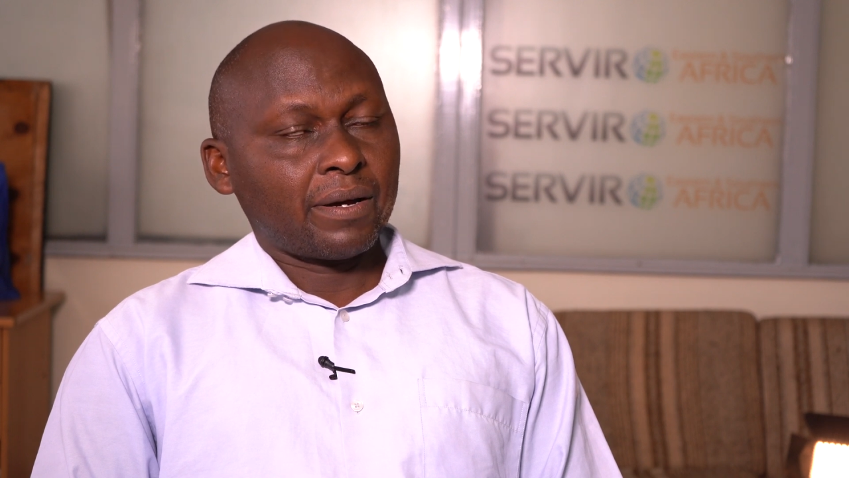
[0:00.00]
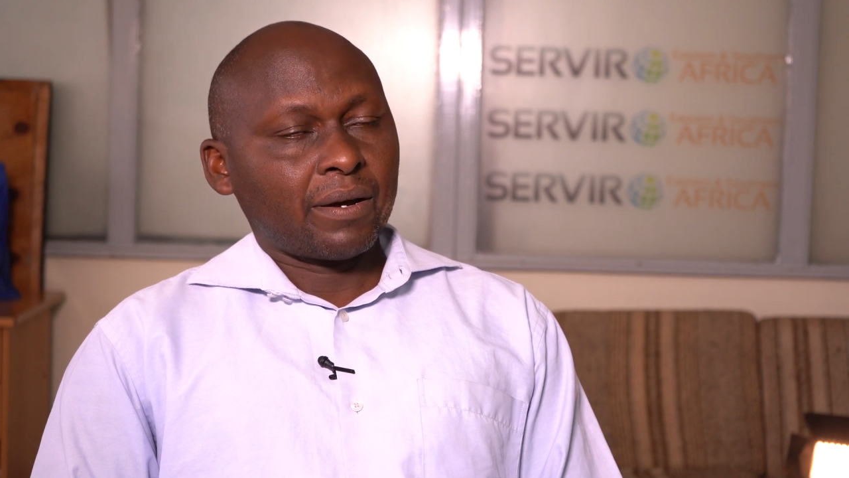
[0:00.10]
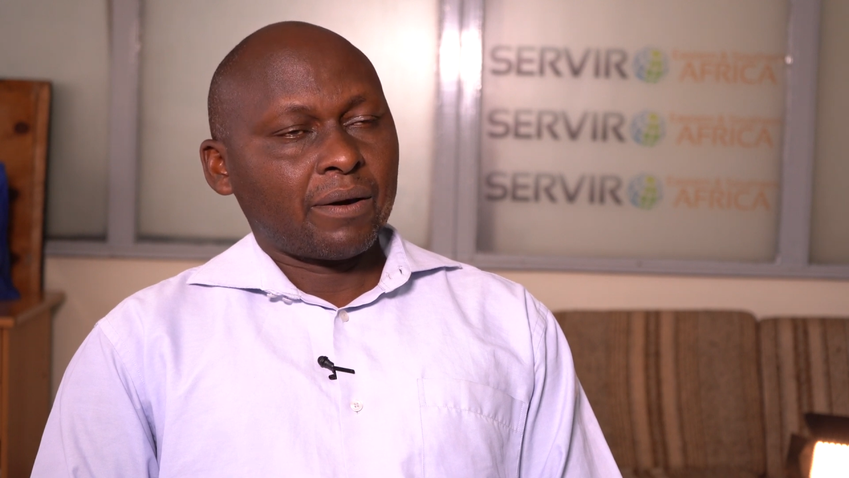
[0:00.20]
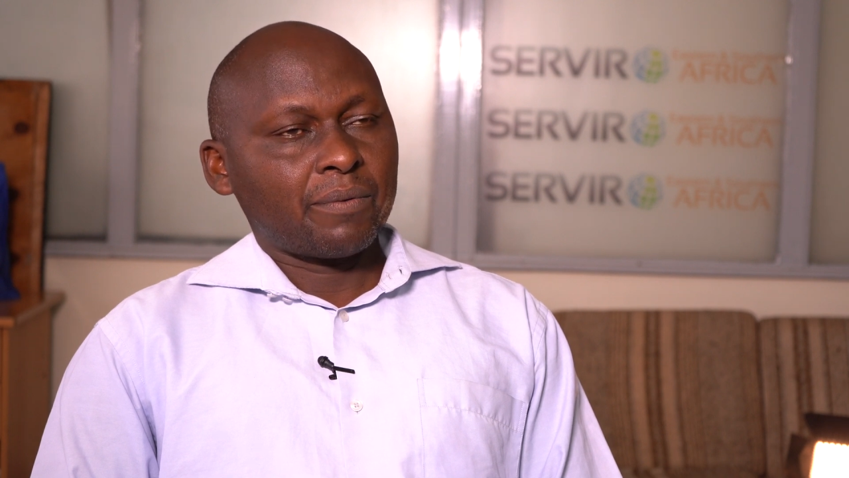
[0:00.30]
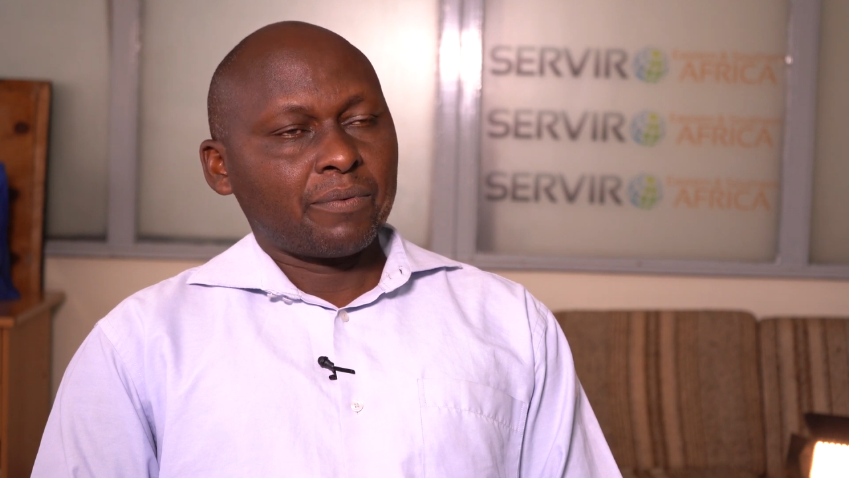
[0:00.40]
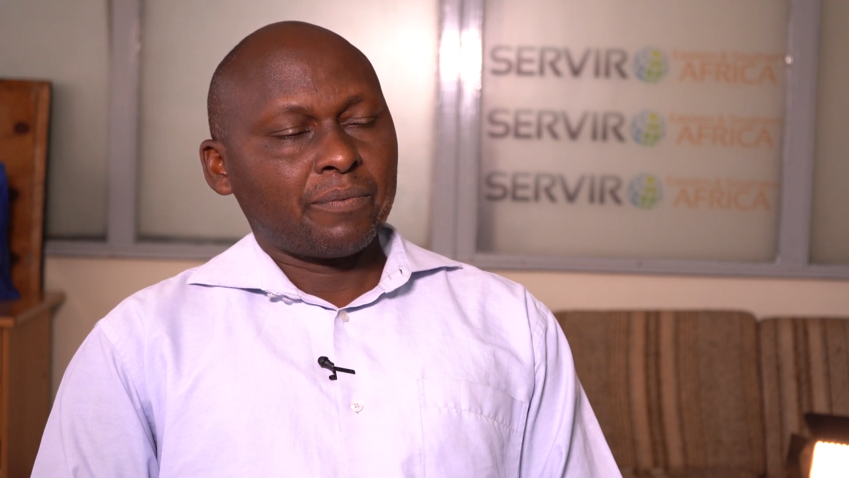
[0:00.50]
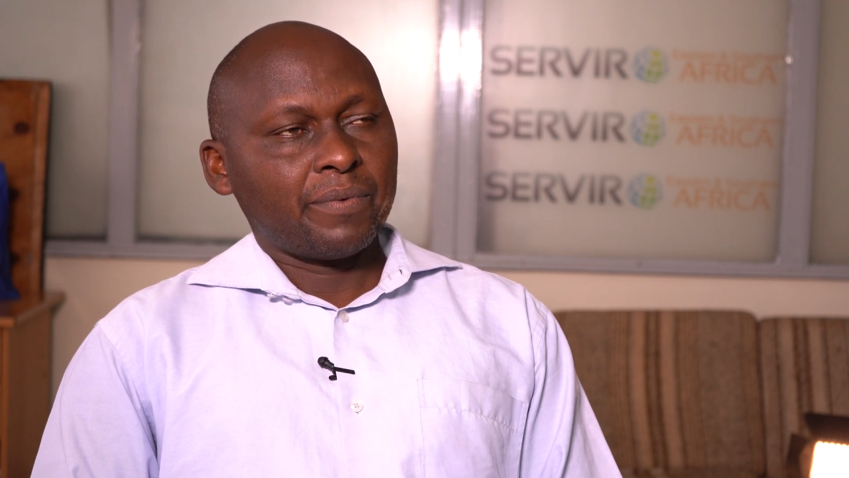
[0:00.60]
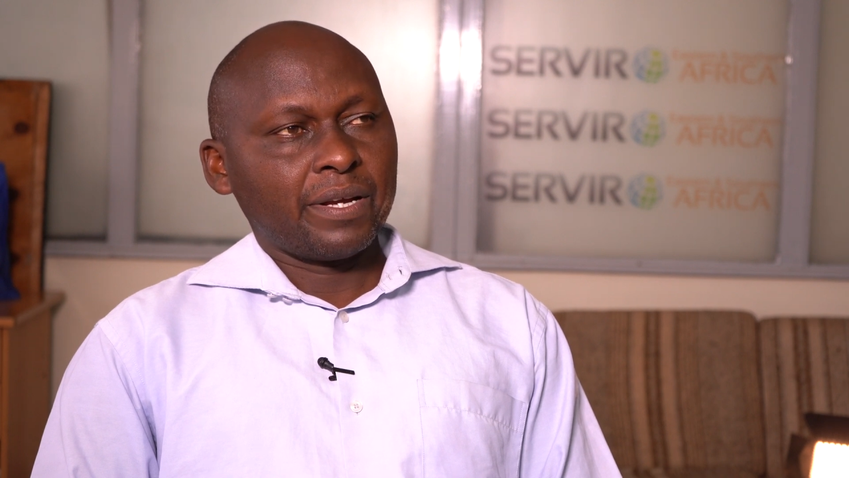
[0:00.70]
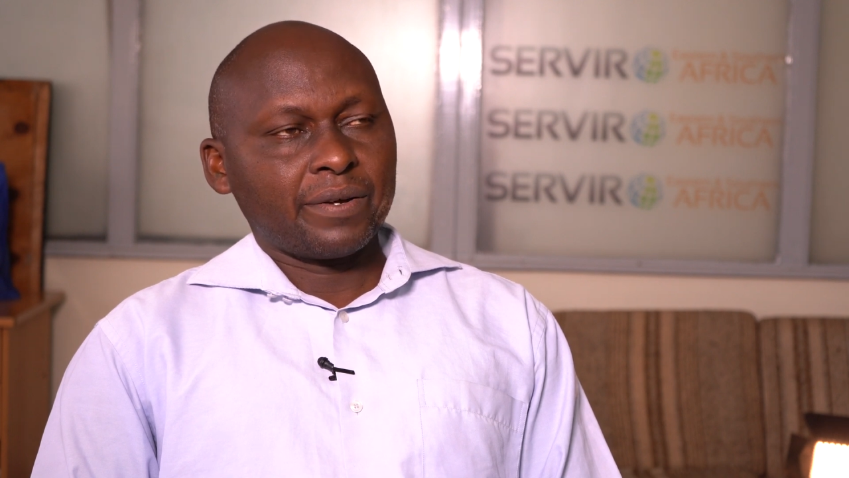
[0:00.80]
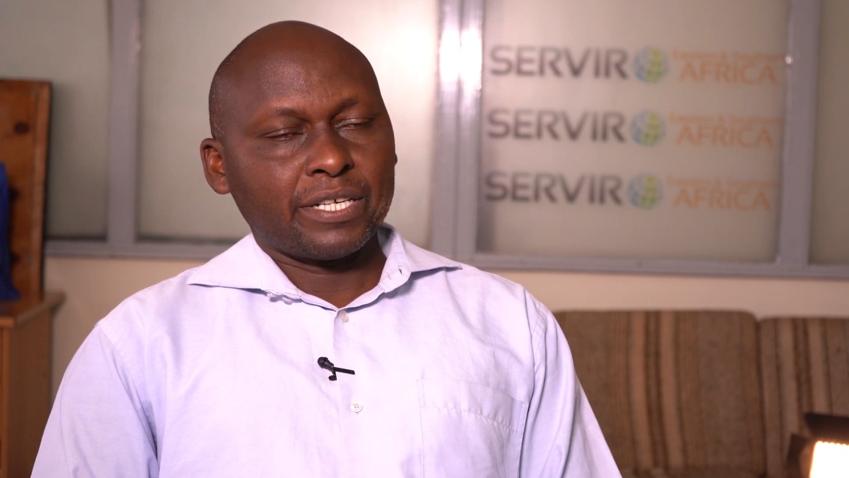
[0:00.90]
of
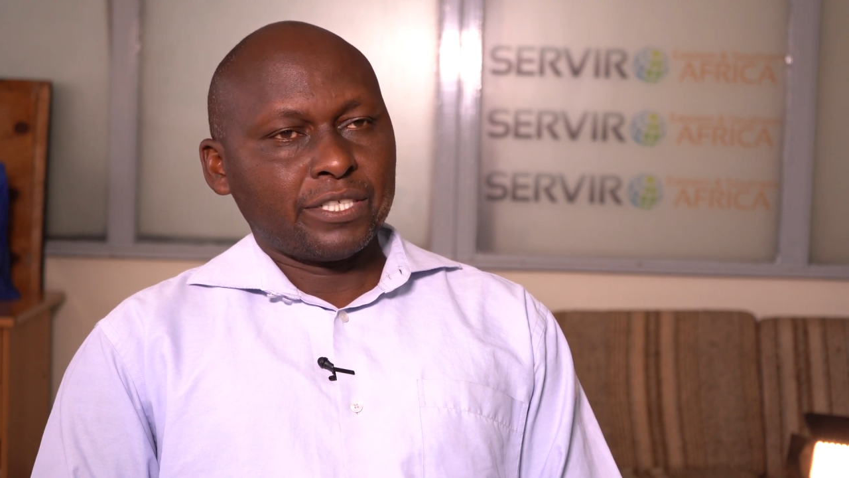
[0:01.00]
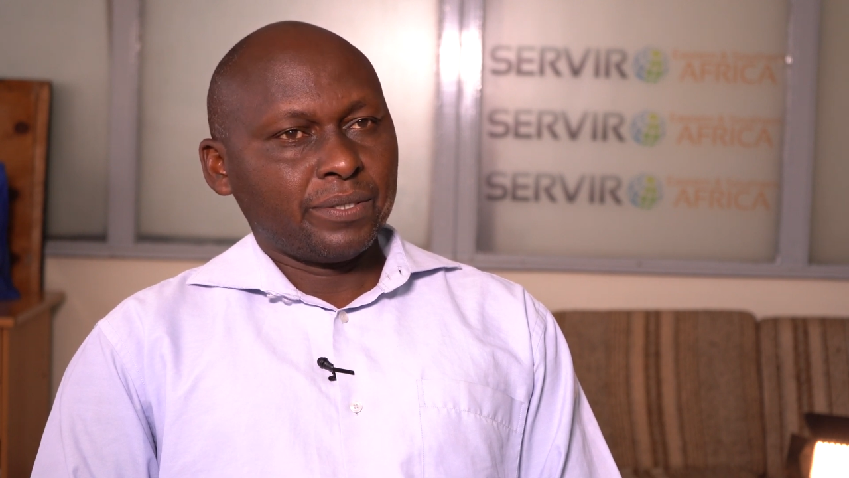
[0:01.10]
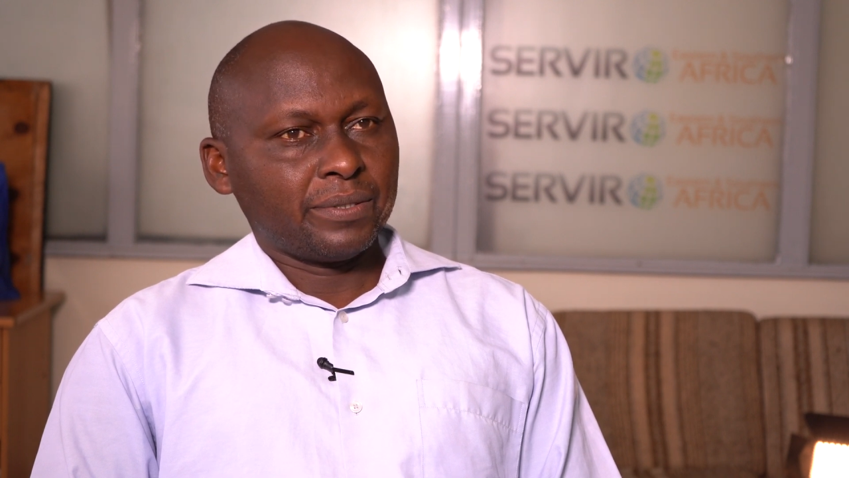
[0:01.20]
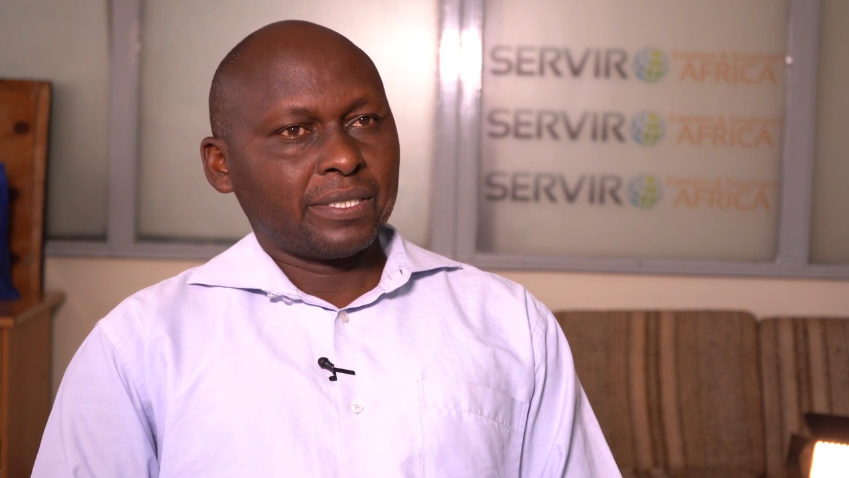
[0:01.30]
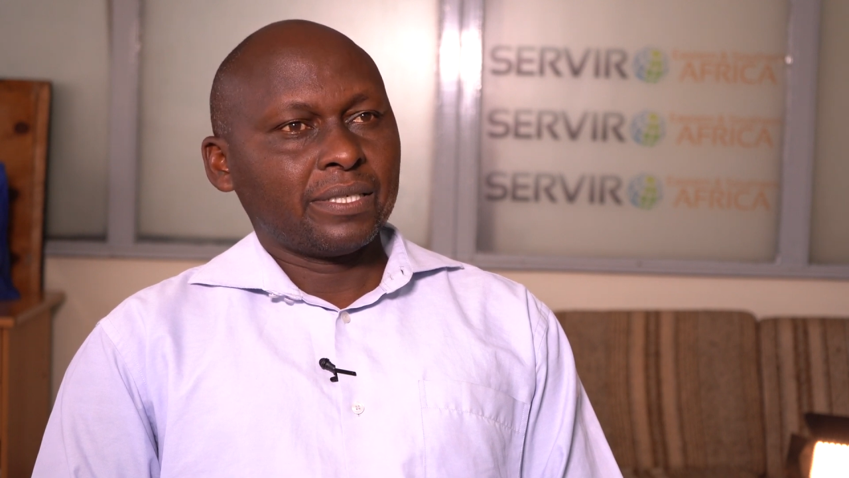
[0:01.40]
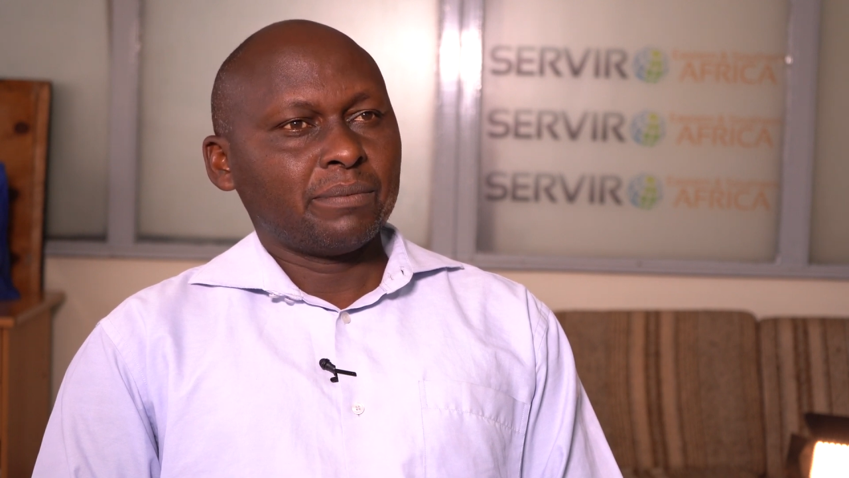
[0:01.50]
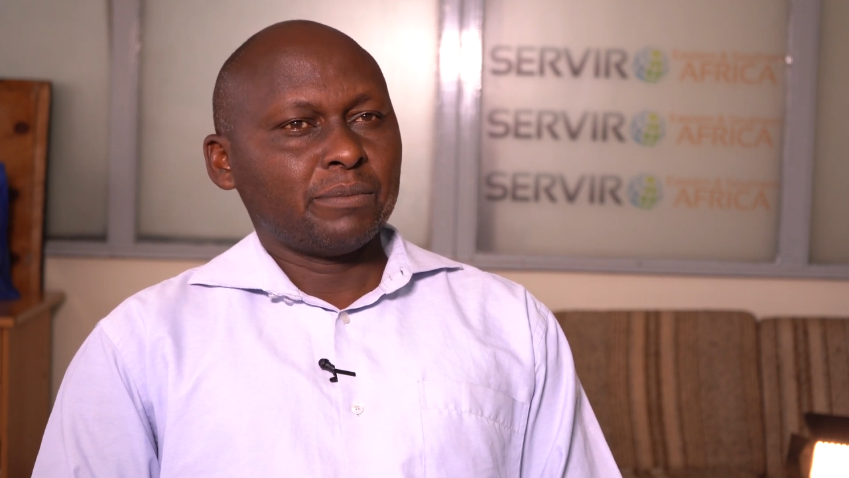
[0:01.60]
very great use,